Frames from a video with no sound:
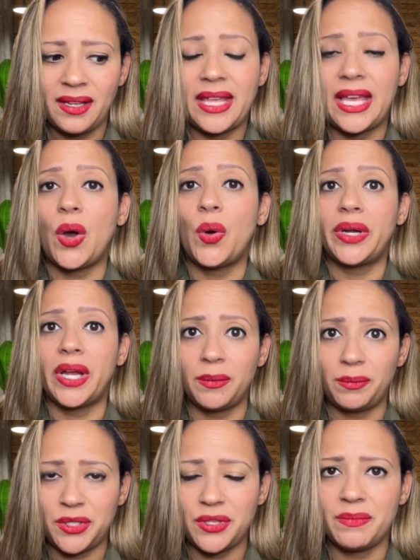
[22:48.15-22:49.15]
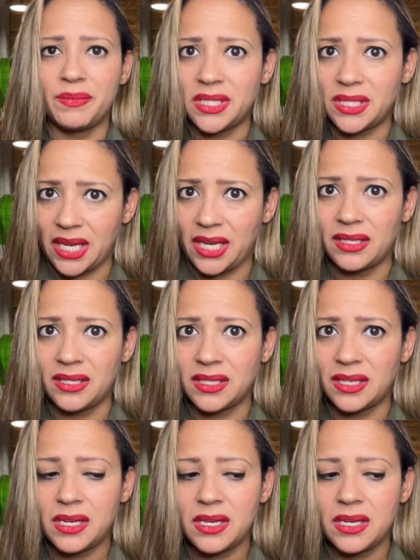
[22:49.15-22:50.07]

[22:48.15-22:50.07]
They own up to the mistakes.